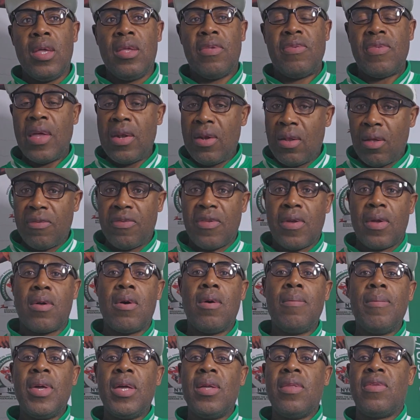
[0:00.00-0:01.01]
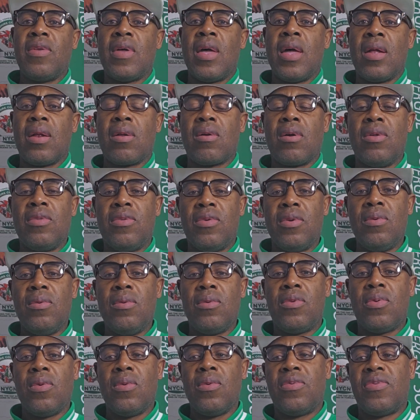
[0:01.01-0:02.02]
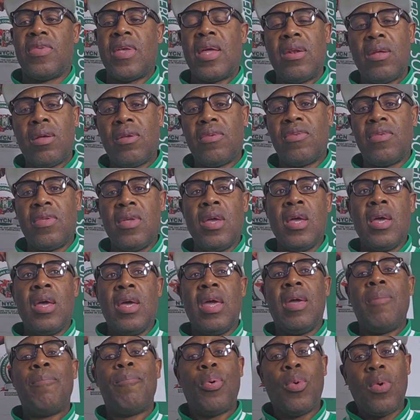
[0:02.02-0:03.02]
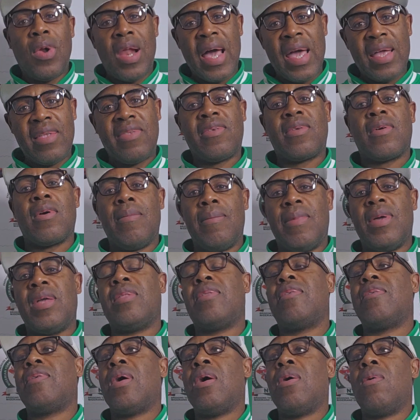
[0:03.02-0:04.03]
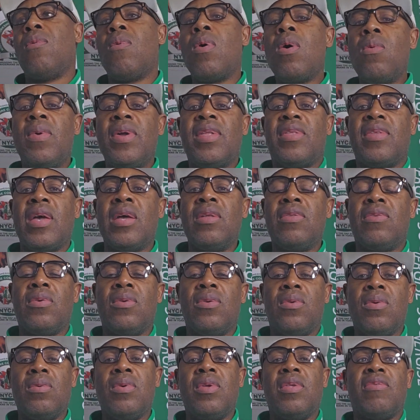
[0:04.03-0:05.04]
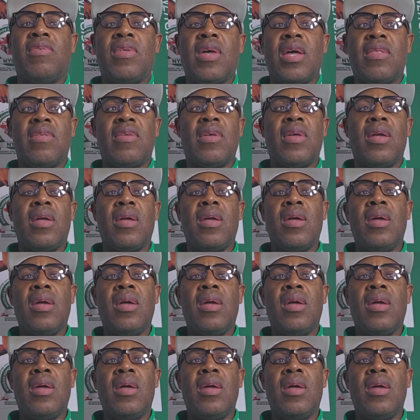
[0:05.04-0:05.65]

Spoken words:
send us a comment and continue to send us a polite comment. What we tend to do is that,